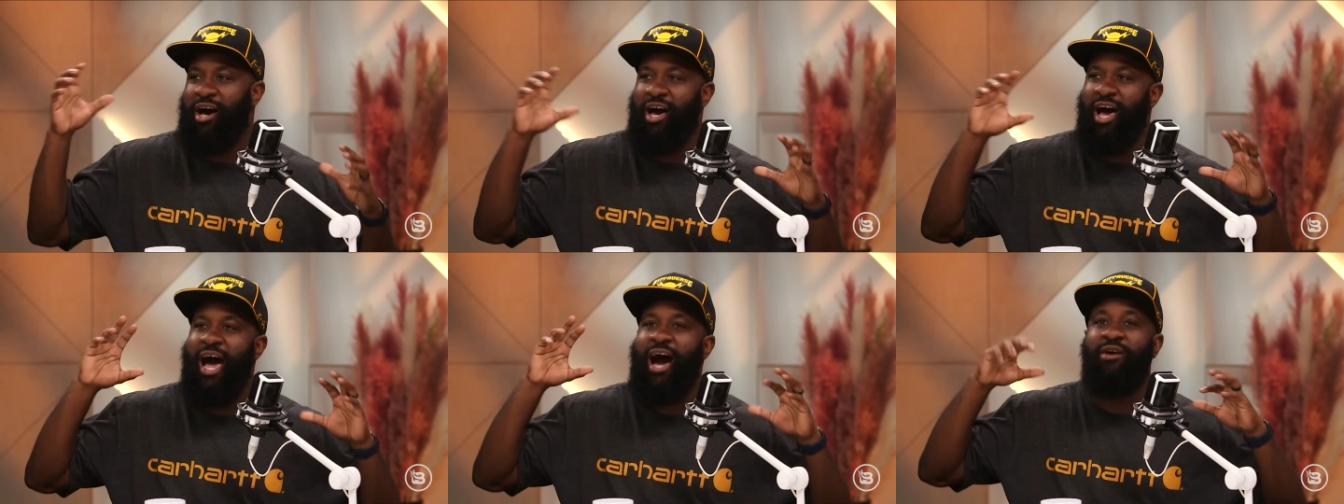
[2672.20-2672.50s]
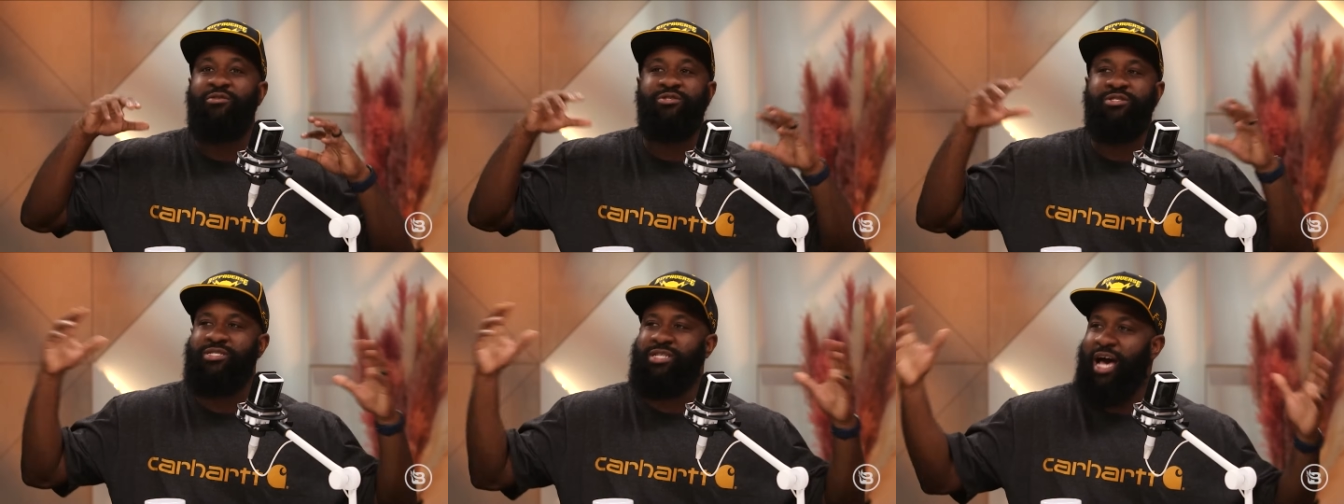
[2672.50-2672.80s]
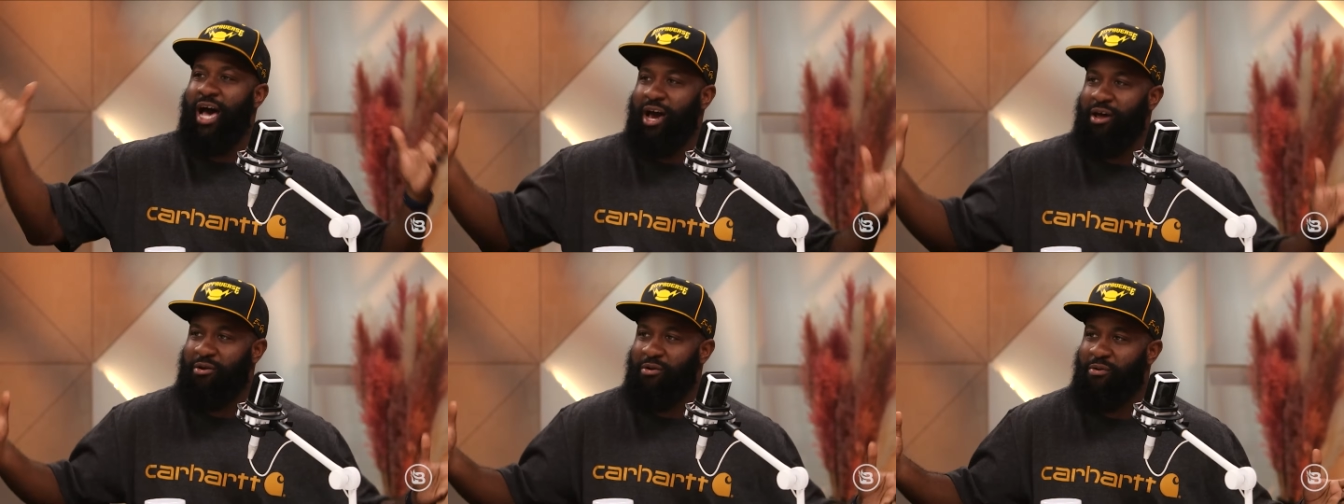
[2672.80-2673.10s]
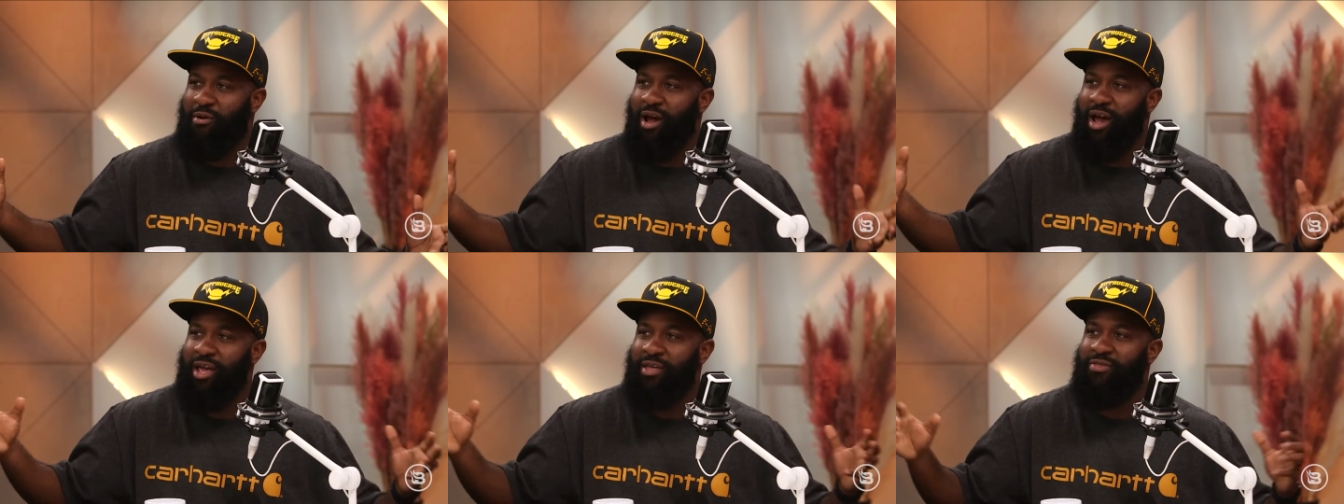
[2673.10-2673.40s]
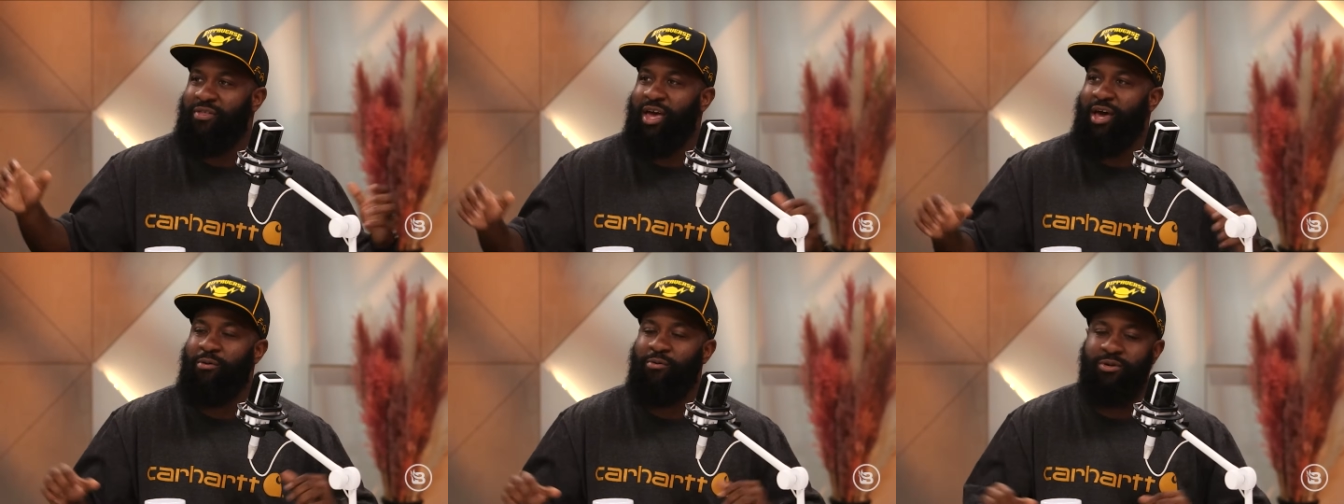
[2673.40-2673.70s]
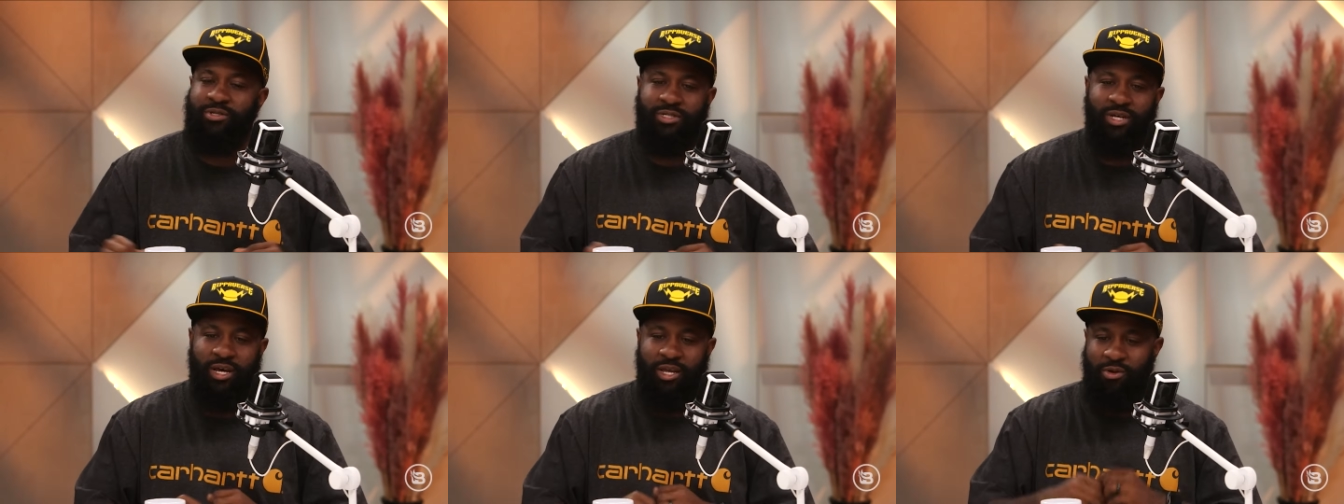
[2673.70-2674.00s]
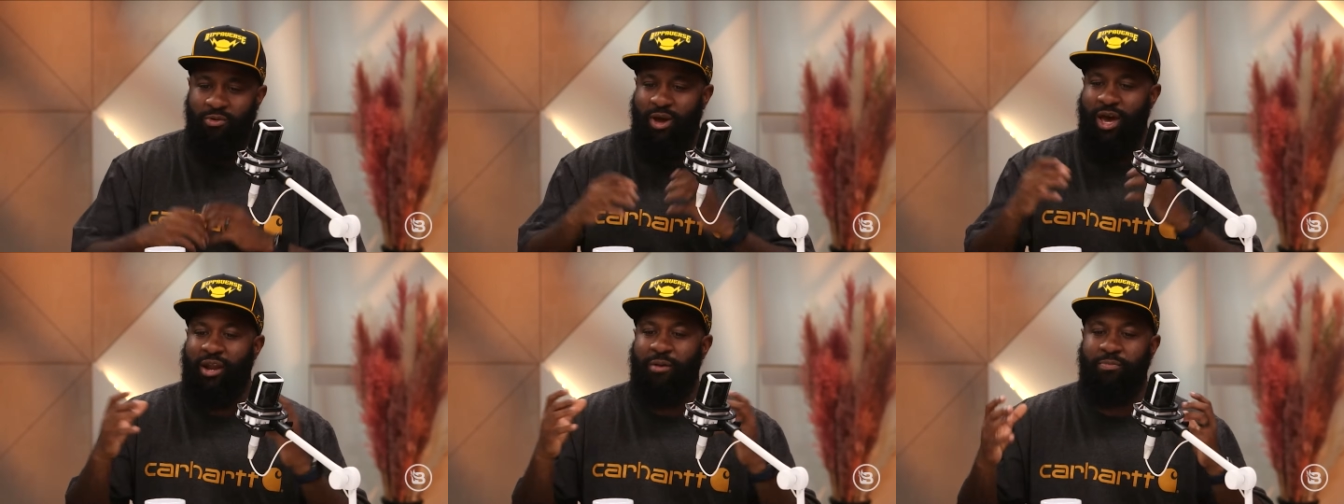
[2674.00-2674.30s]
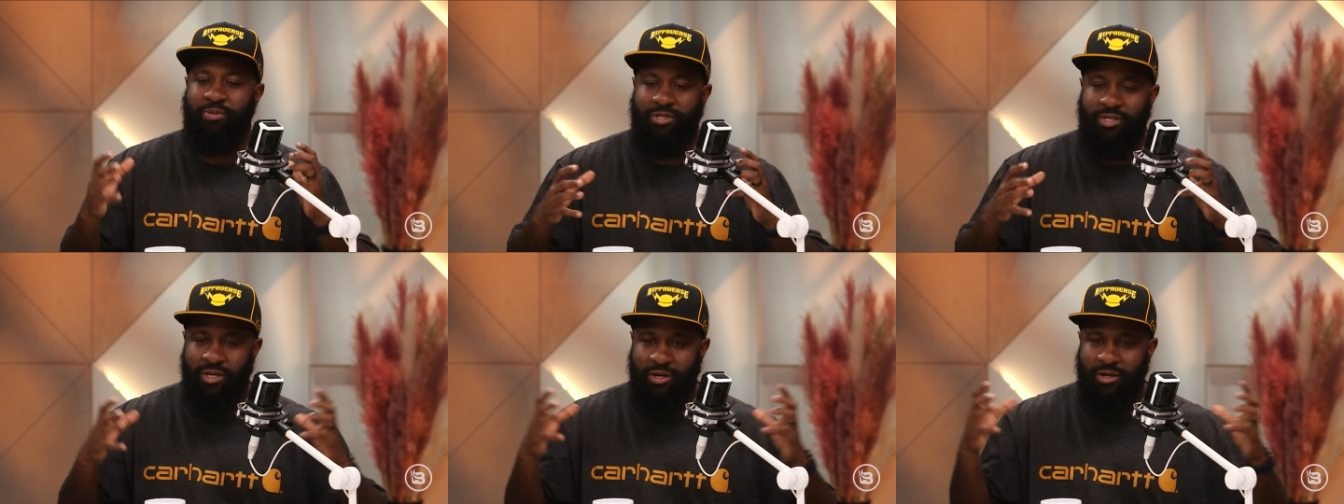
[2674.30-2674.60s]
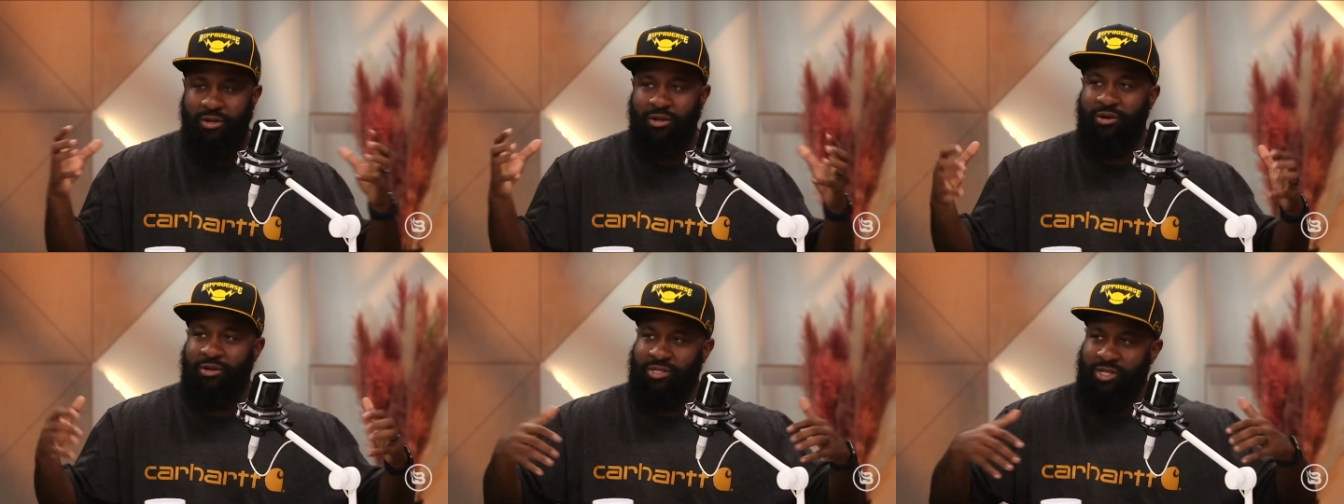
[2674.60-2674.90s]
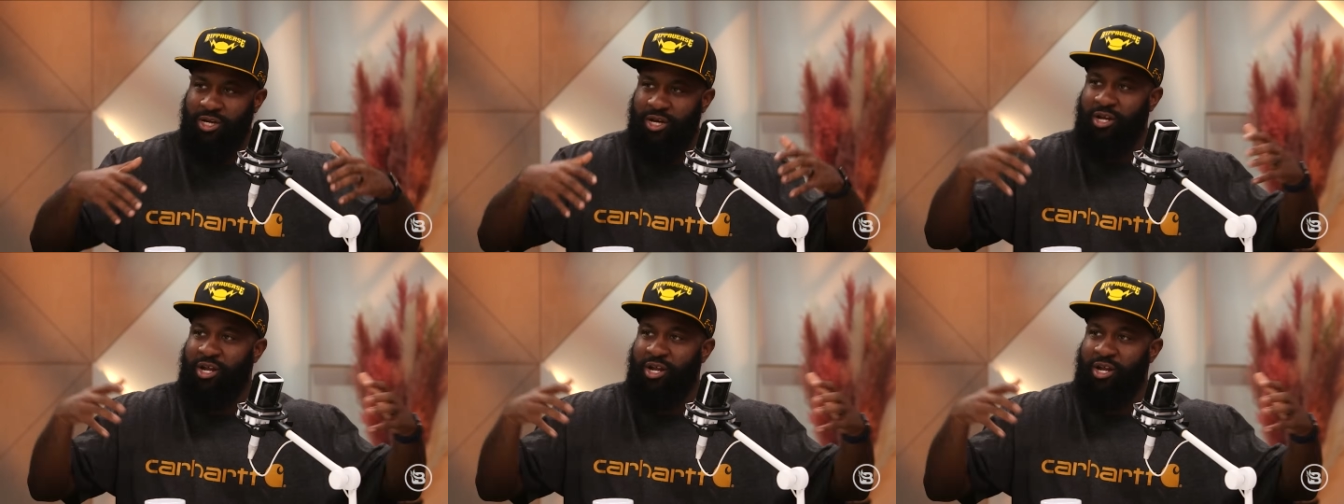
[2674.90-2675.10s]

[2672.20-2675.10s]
outsider, right, that was you had a particular